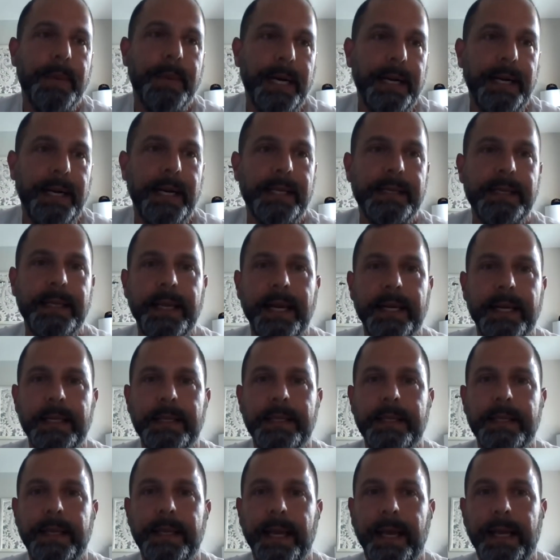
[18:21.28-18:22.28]
but at the end of
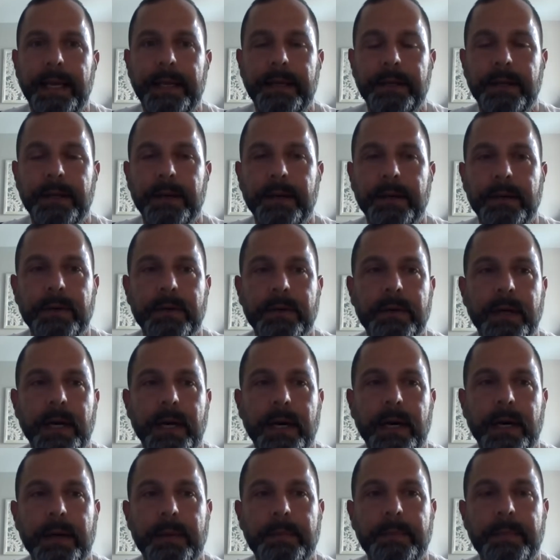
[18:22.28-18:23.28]
the day you know
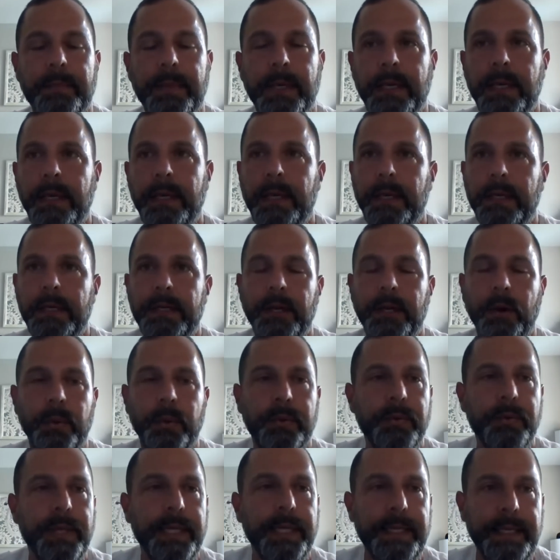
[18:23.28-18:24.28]
um, you know,
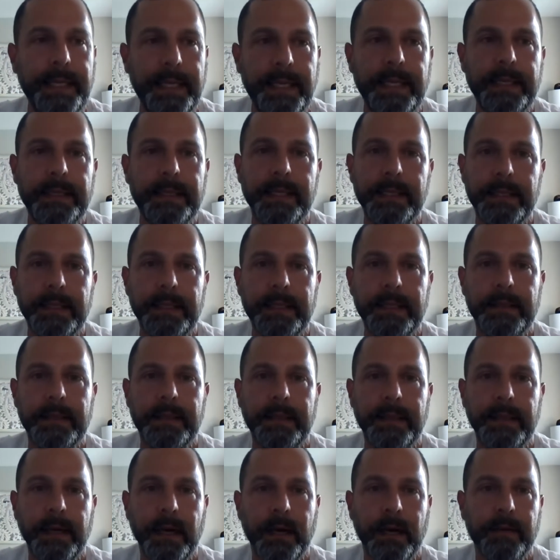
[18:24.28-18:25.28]
we really need the,
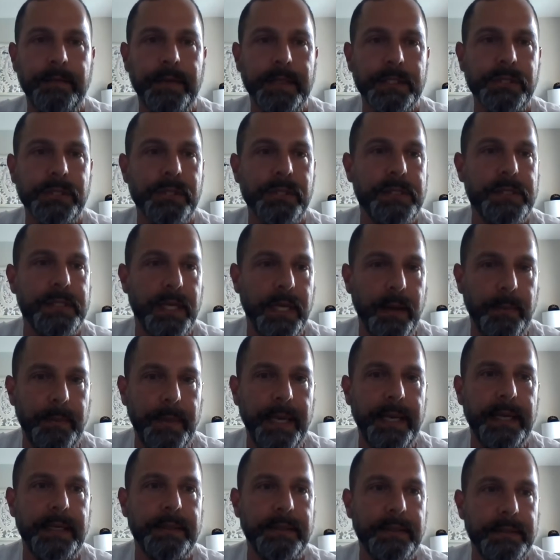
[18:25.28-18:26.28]
the young officials to come
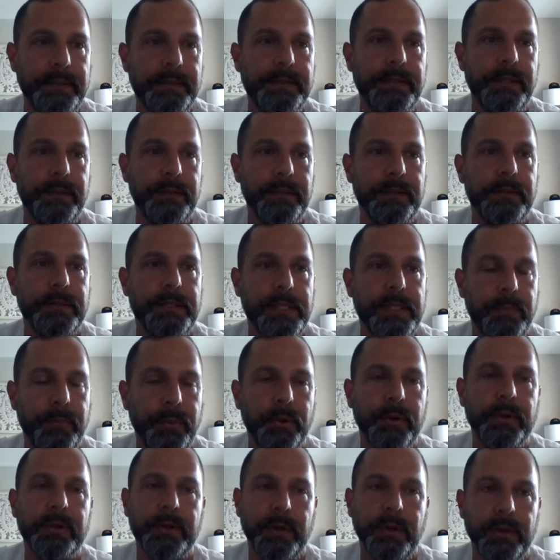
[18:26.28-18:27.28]
in to
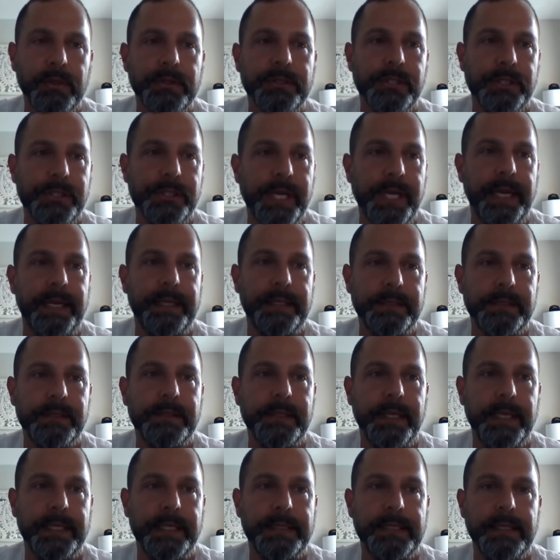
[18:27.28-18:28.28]
support culture
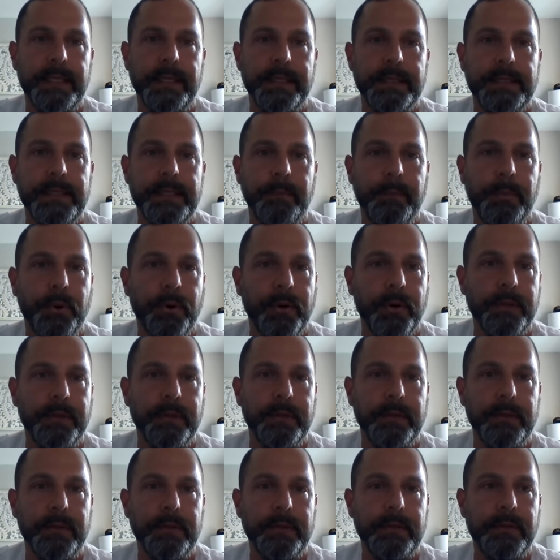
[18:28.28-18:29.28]
change. It's, it's
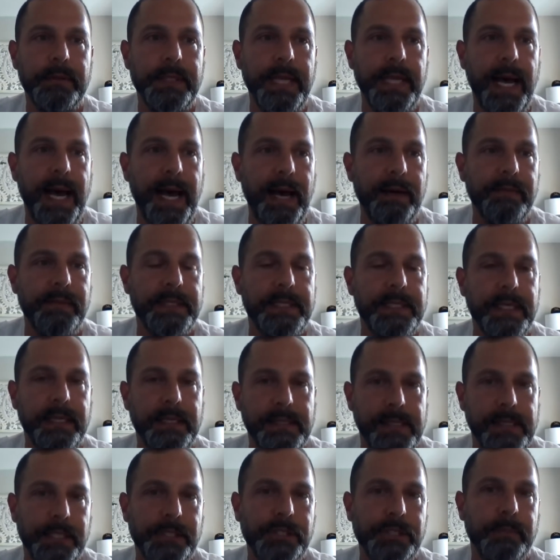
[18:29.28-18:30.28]
important to have a
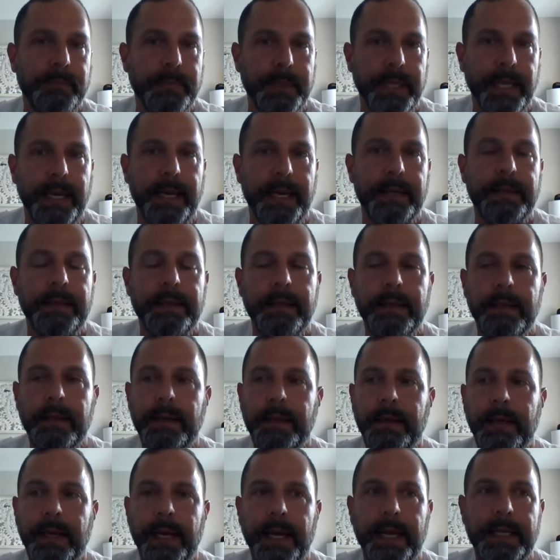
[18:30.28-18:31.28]
succession plan
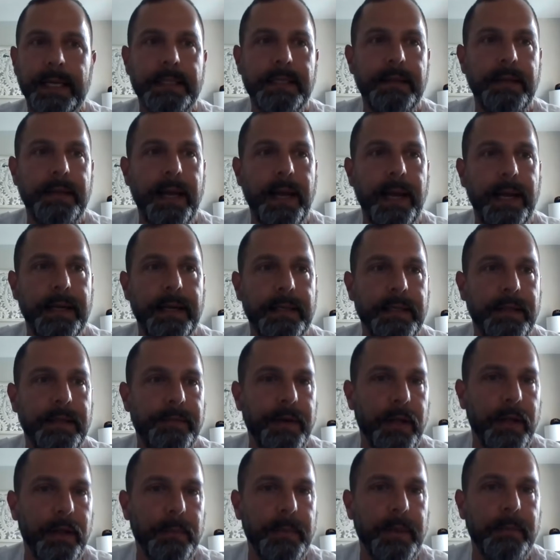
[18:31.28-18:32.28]
and, and a
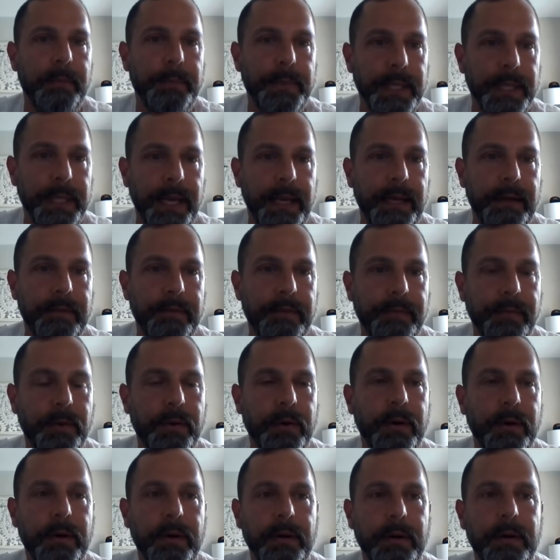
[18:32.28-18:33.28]
development plan
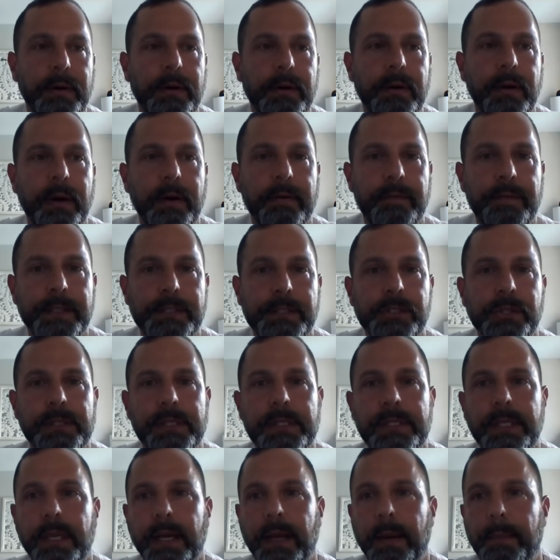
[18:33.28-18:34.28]
for
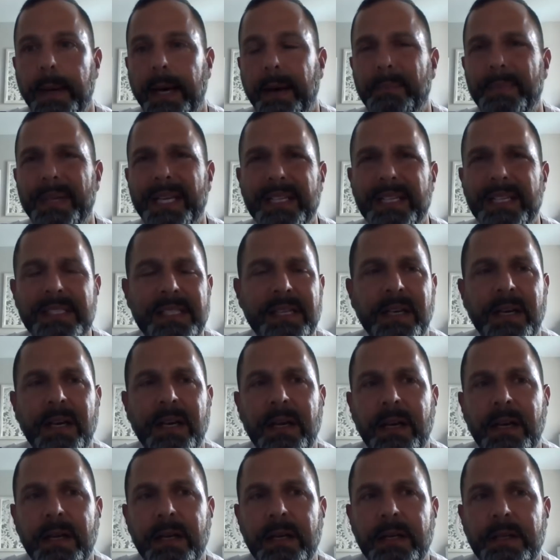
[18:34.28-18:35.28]
officials to come out because,
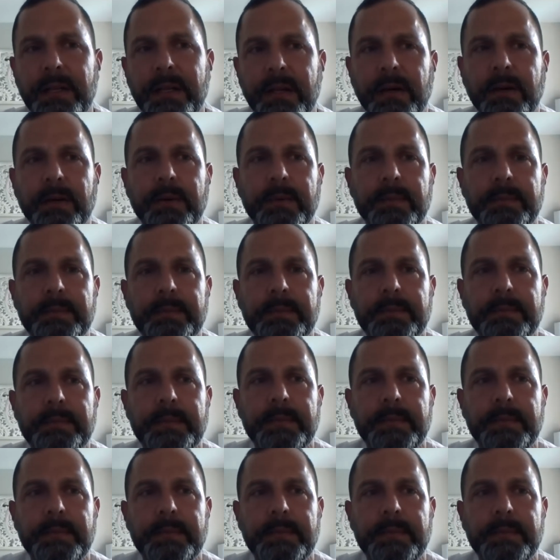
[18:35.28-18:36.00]
you know,